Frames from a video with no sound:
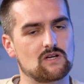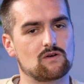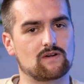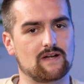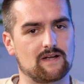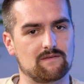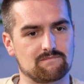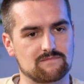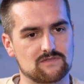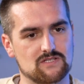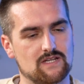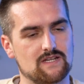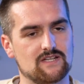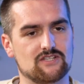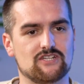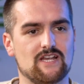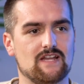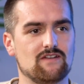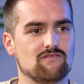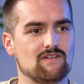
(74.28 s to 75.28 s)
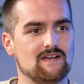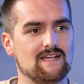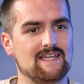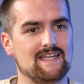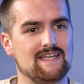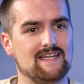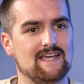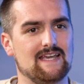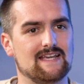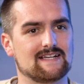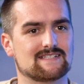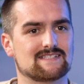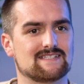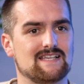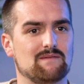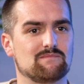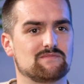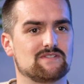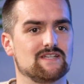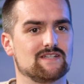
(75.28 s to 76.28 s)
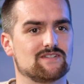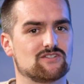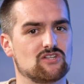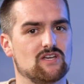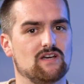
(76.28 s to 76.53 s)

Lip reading: Okay, so the generally accepted